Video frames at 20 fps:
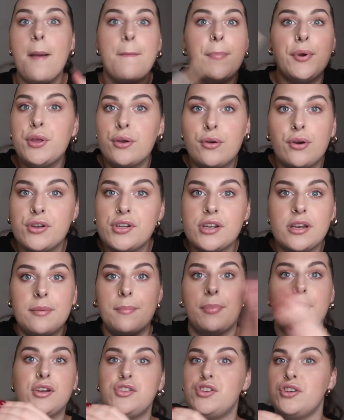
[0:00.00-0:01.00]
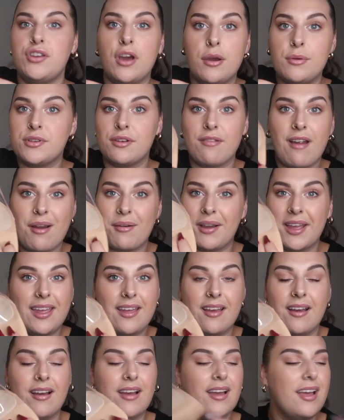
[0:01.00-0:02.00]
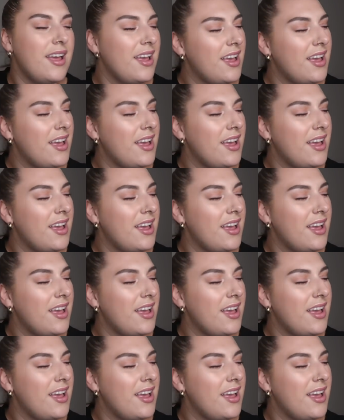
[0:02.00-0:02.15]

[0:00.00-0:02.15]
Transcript: but you couldn't because your toes are out here,